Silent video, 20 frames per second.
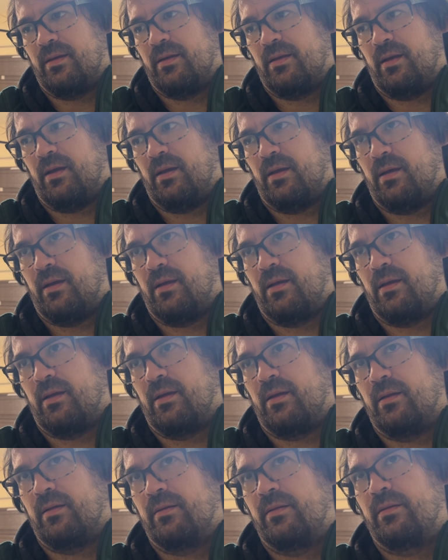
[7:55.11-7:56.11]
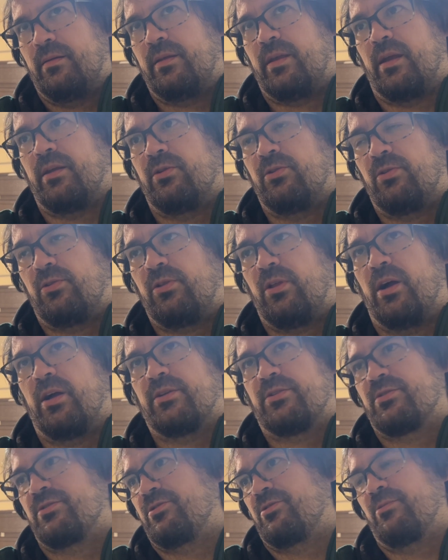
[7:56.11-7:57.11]
new
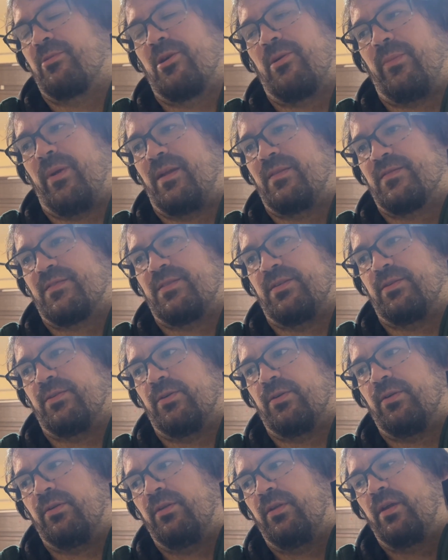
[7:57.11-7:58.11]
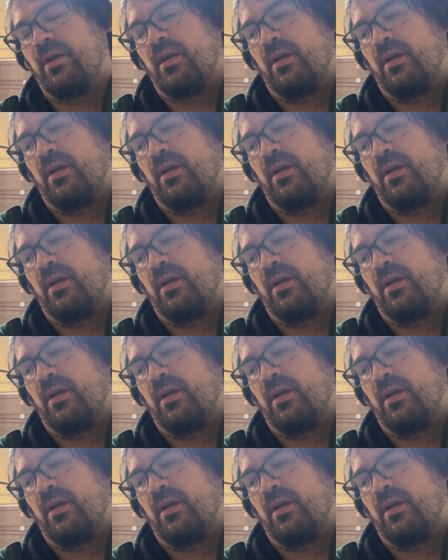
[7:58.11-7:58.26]
clutch, new rear main seal.